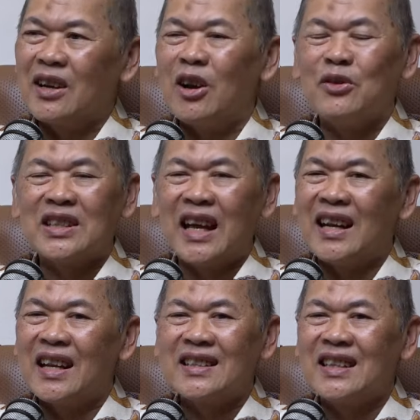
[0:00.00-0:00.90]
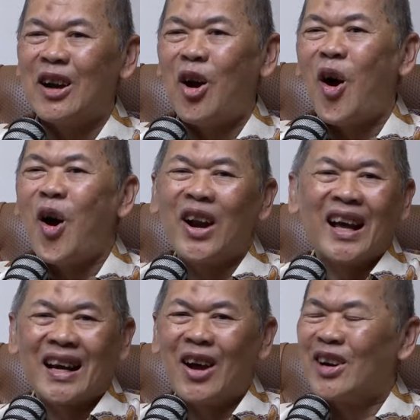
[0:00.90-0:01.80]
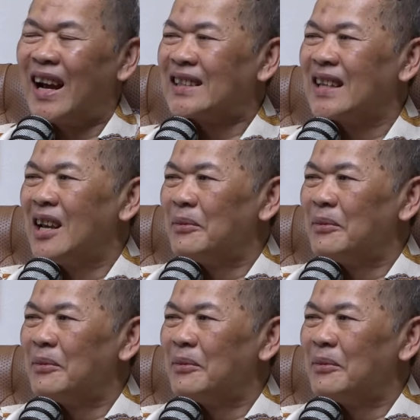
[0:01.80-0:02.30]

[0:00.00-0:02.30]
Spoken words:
always energy all around us.